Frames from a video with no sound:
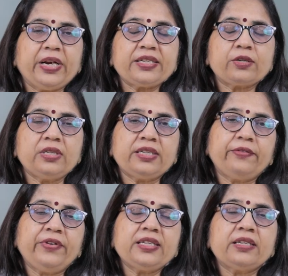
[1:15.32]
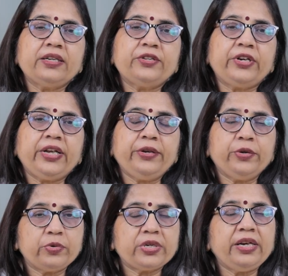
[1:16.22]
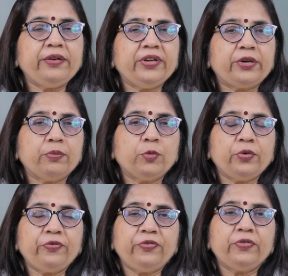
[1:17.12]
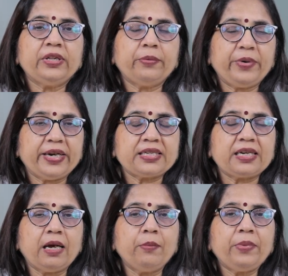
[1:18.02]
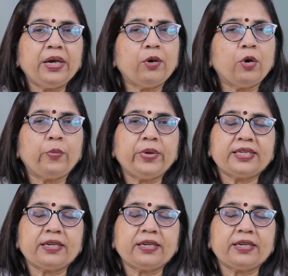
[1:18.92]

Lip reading: breast-conserving surgery, usually we remove the breast lump along with